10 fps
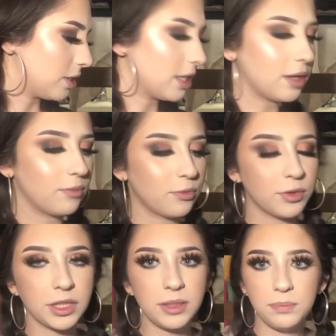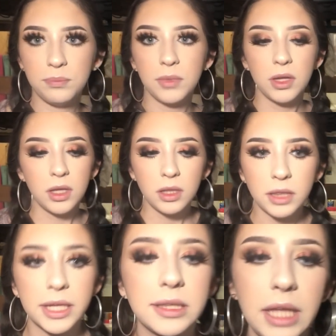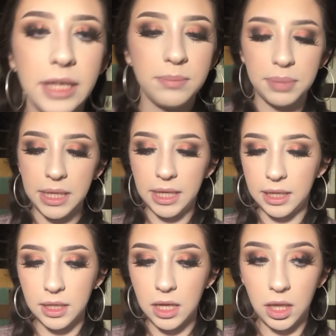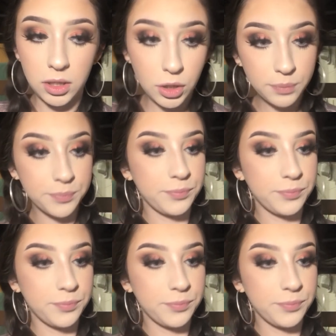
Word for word: It's like a really like light pink color.